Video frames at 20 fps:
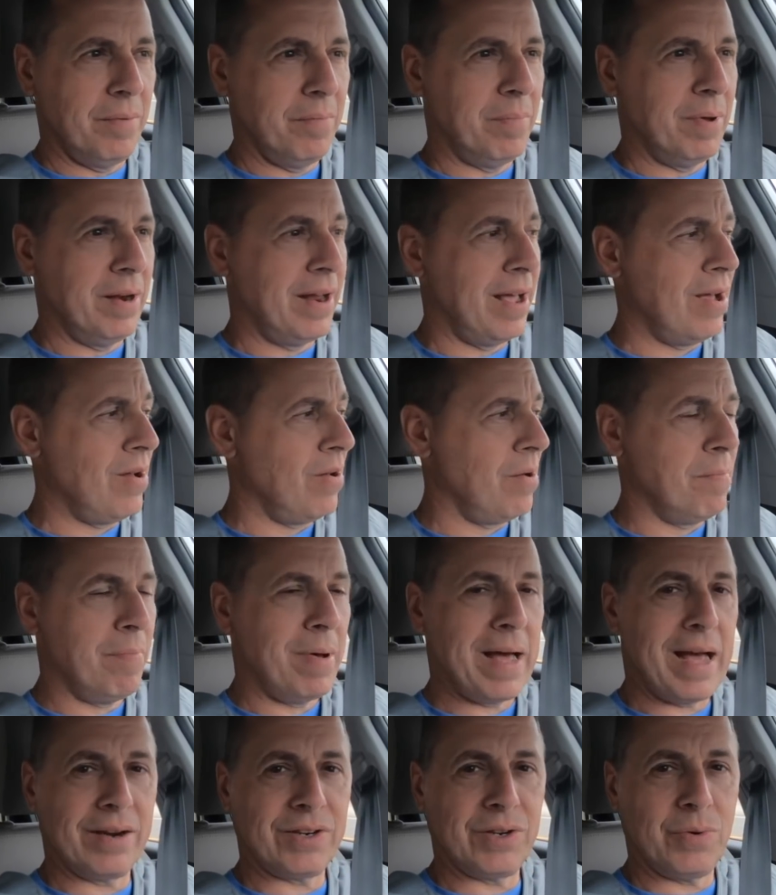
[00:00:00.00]
But now I'm
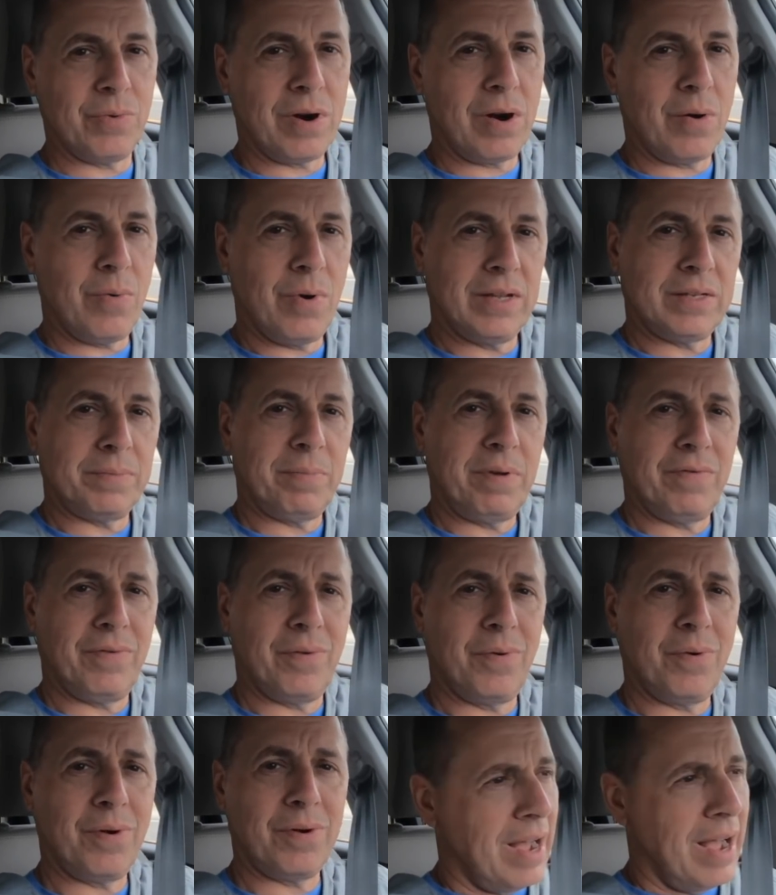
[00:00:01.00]
back to where I was
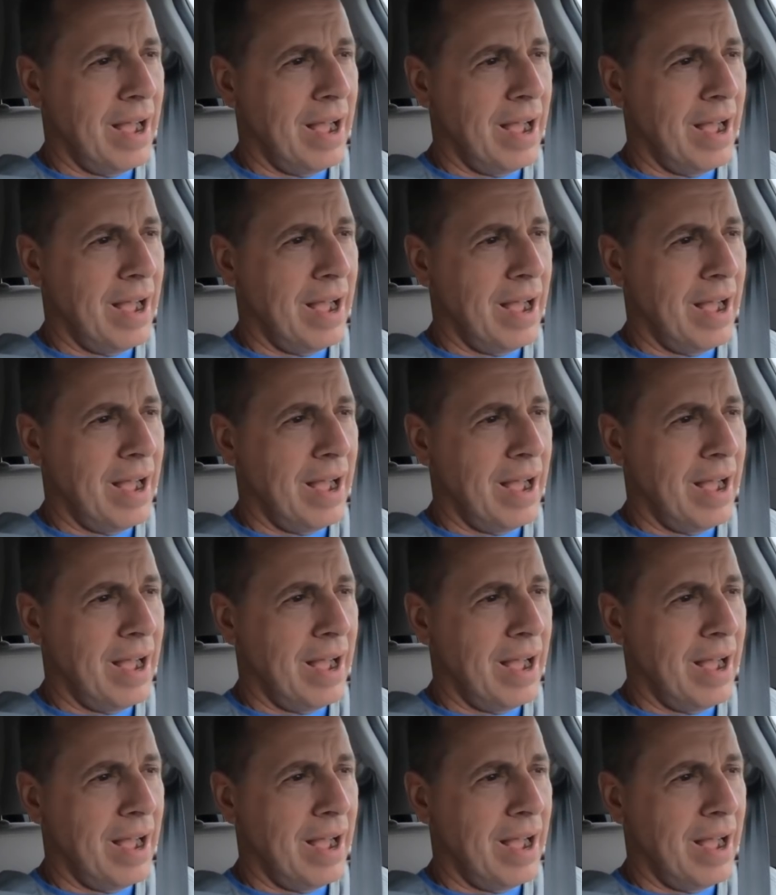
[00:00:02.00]
before.